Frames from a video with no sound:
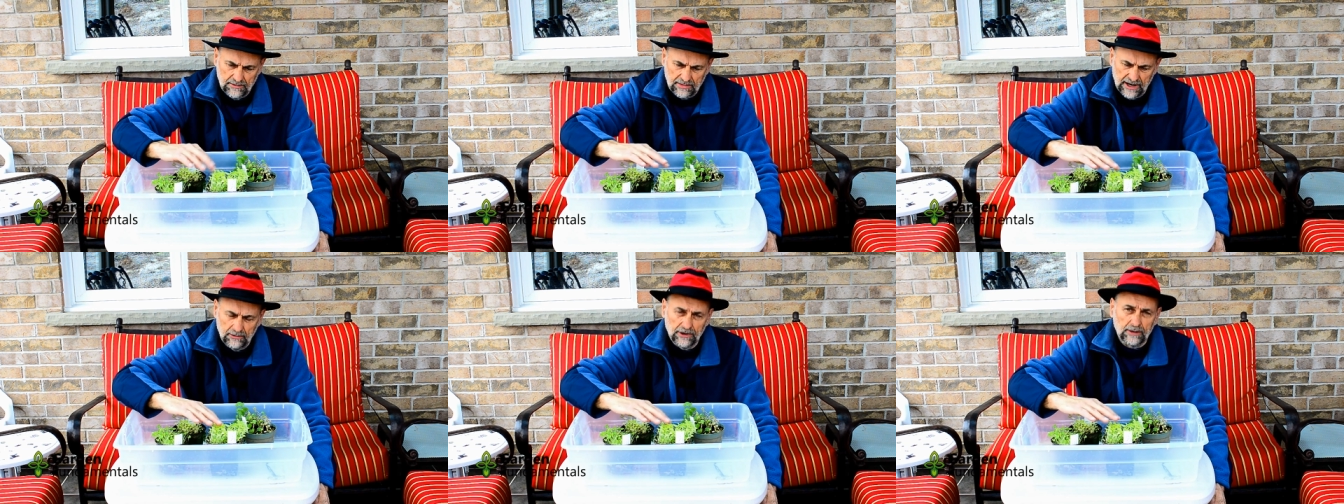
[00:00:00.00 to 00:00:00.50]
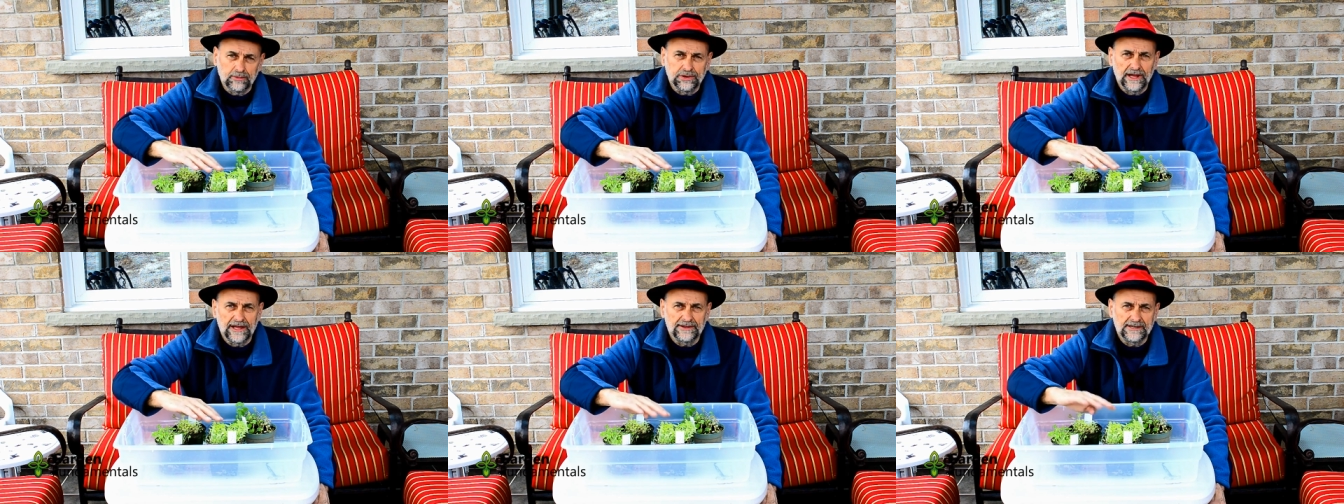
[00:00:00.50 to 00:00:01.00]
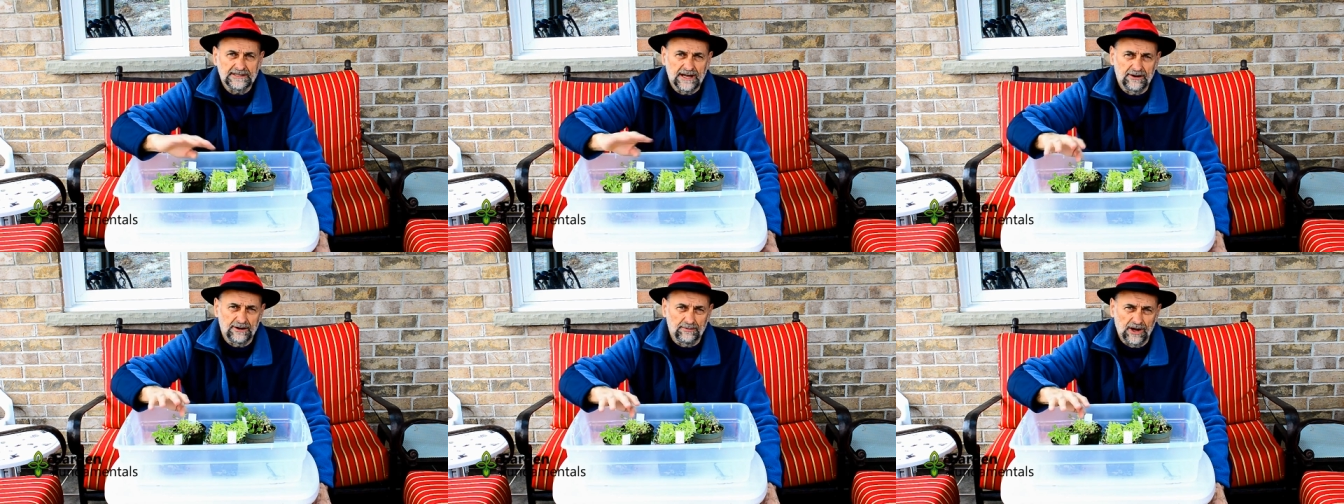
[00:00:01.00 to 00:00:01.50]
but I want to plant these
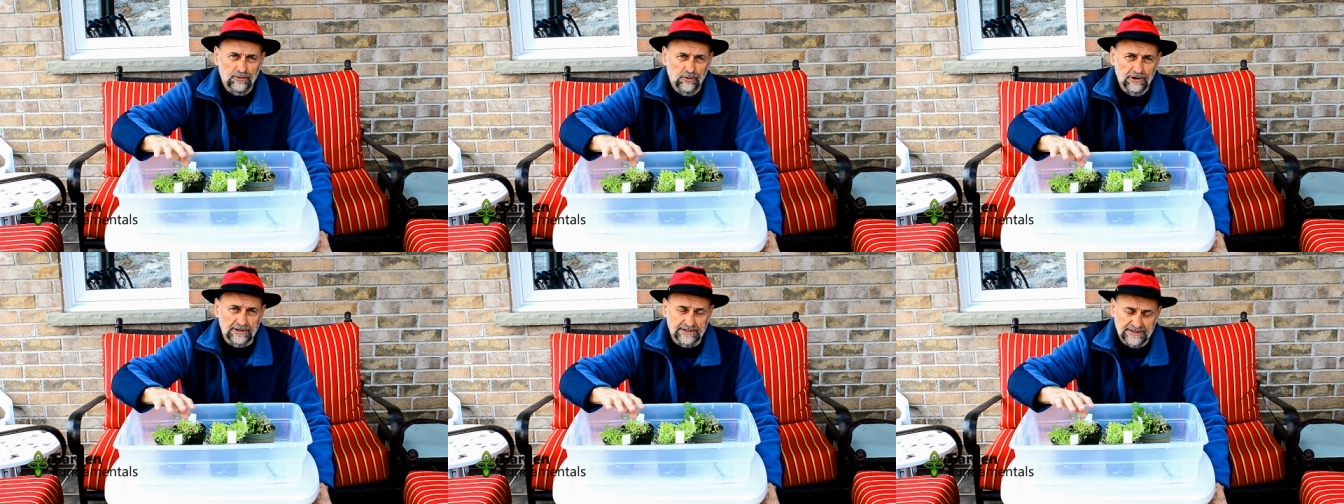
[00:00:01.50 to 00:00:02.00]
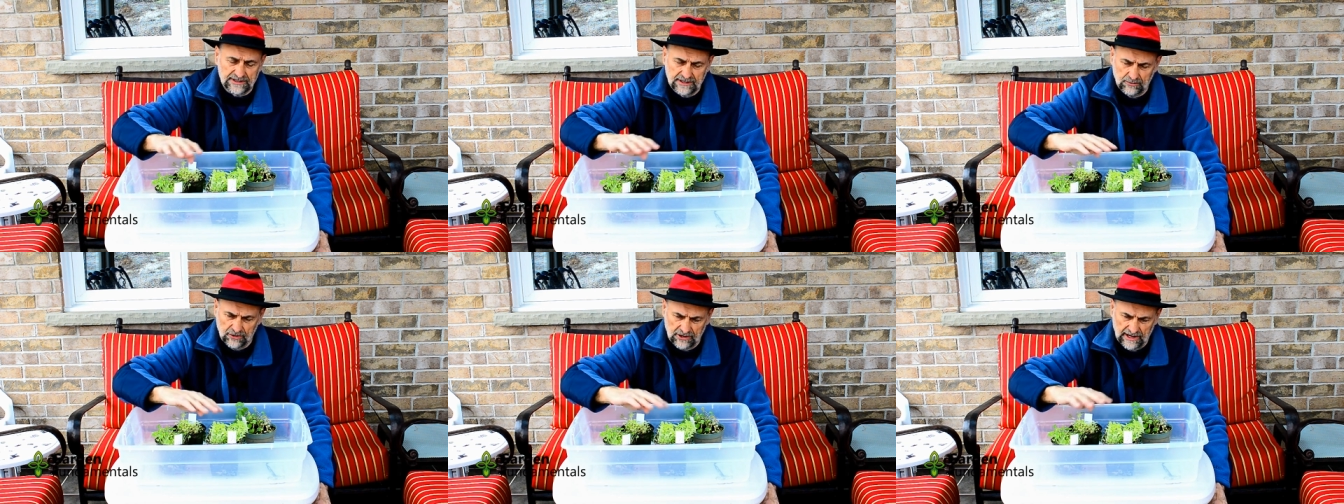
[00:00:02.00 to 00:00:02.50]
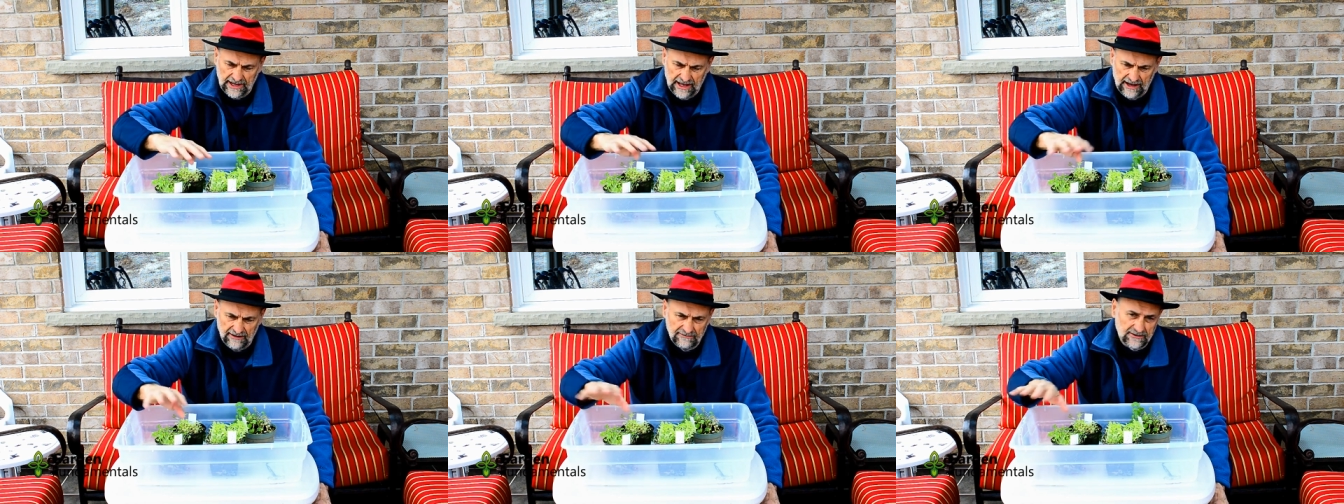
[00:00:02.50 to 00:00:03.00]
out in my woods, and the more I
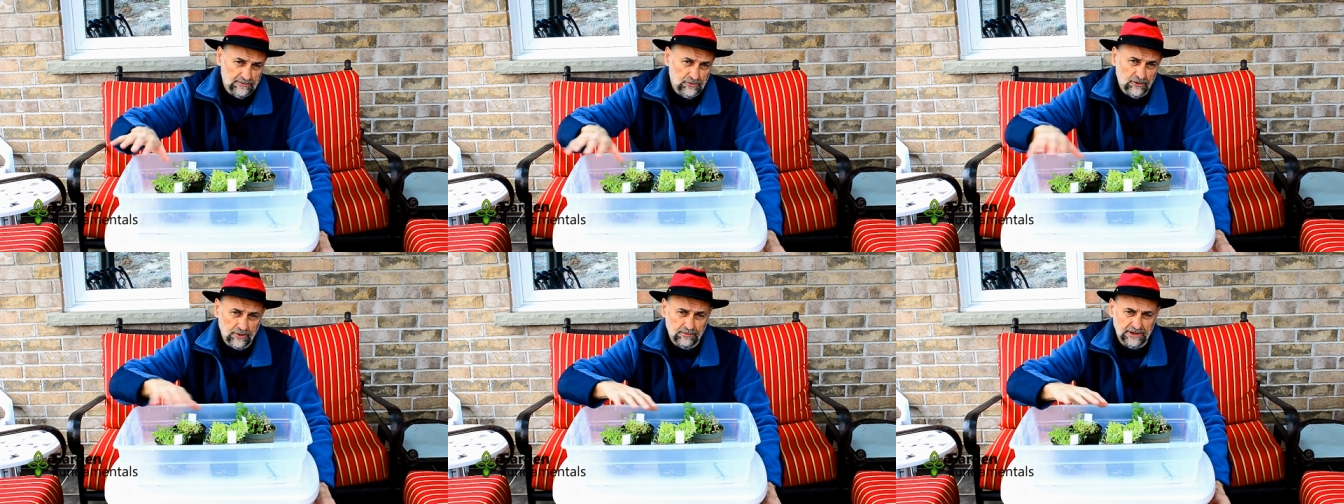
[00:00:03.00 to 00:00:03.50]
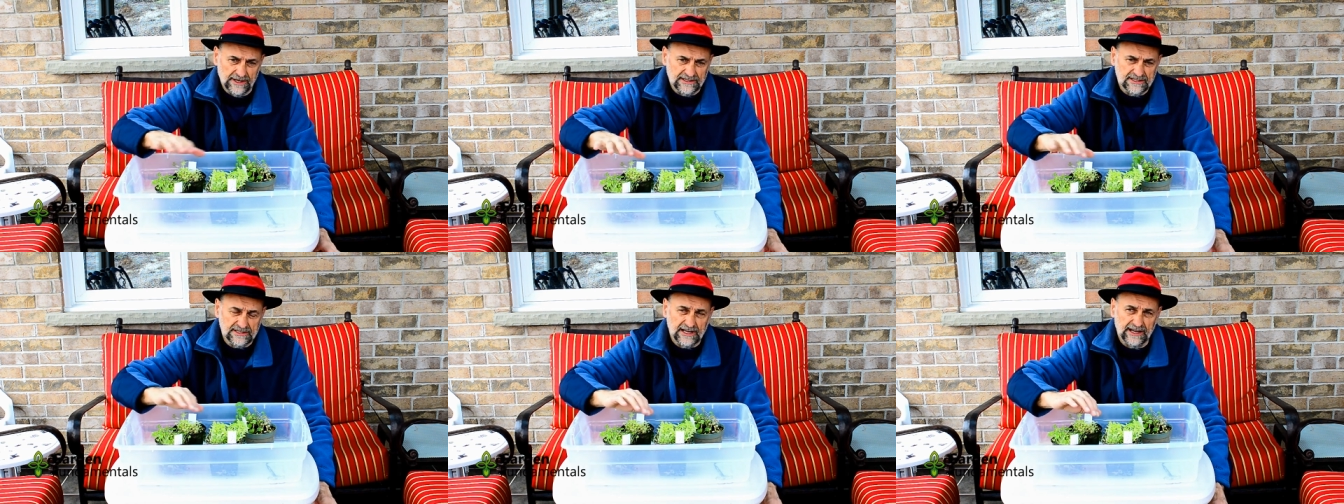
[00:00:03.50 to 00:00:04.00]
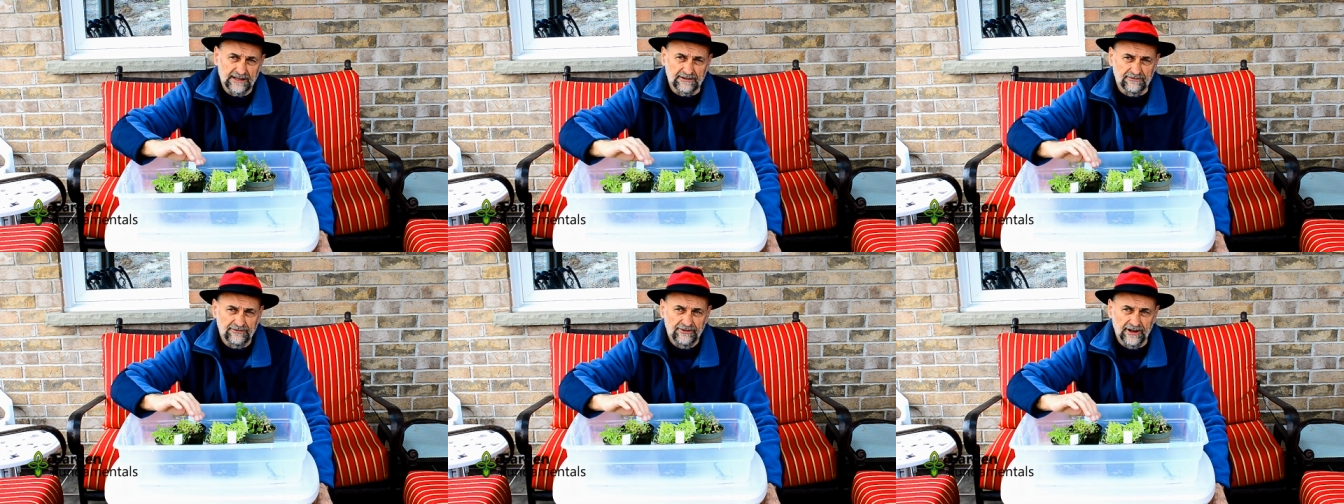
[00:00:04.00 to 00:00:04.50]
have, the more places I
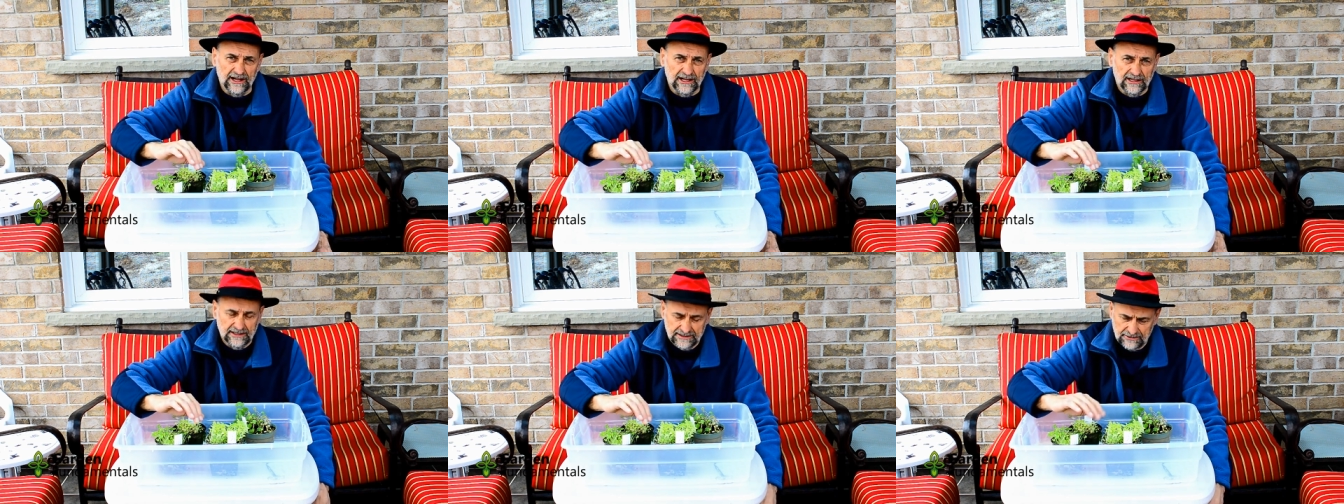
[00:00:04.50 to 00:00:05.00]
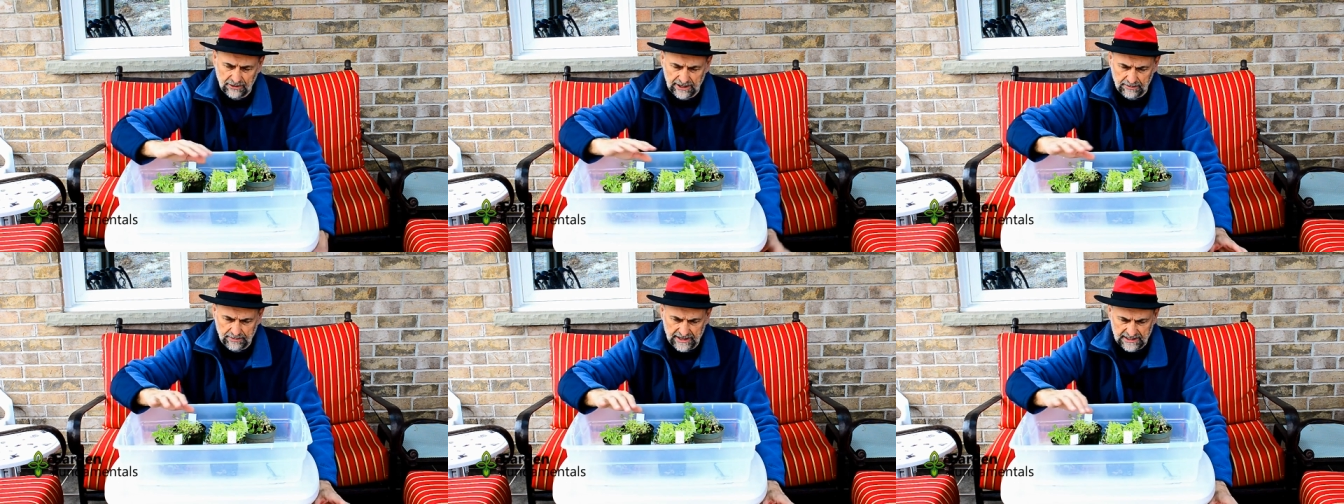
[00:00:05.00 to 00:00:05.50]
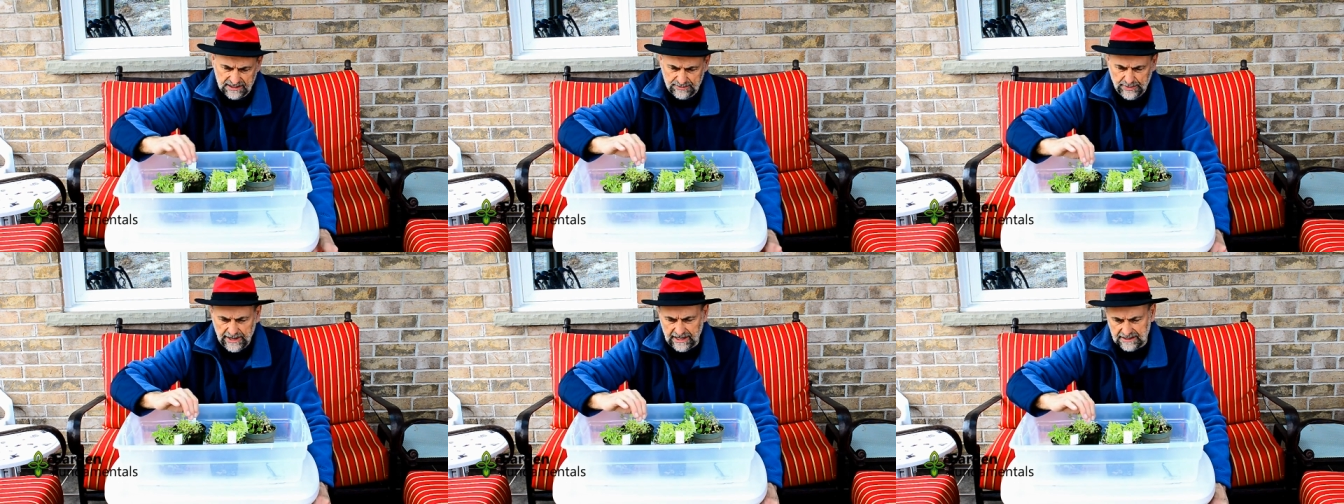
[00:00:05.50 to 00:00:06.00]
can fill. It's quite a big
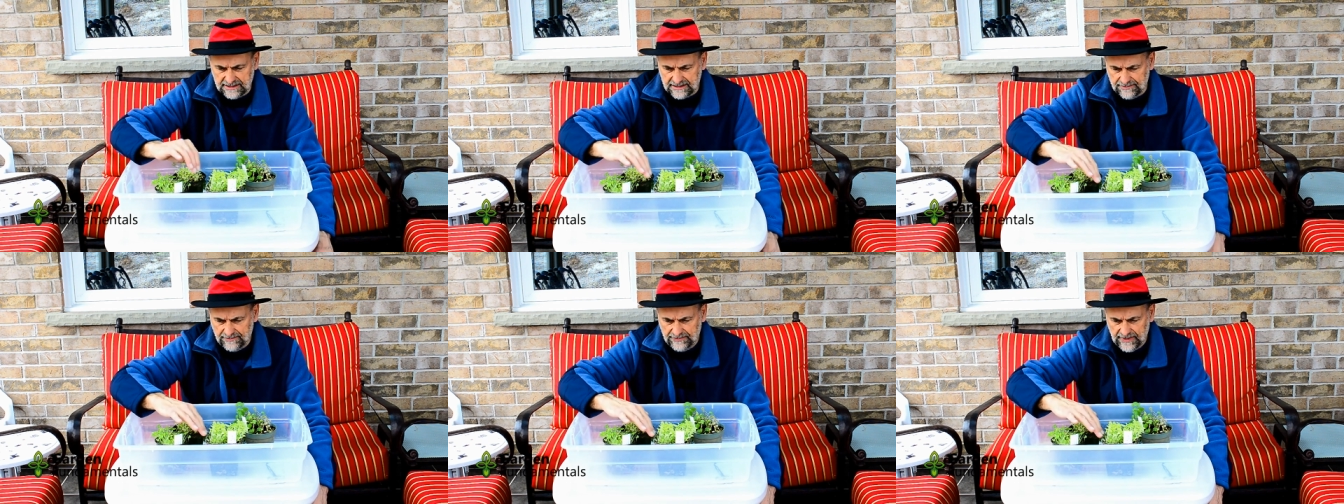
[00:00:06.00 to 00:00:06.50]
space.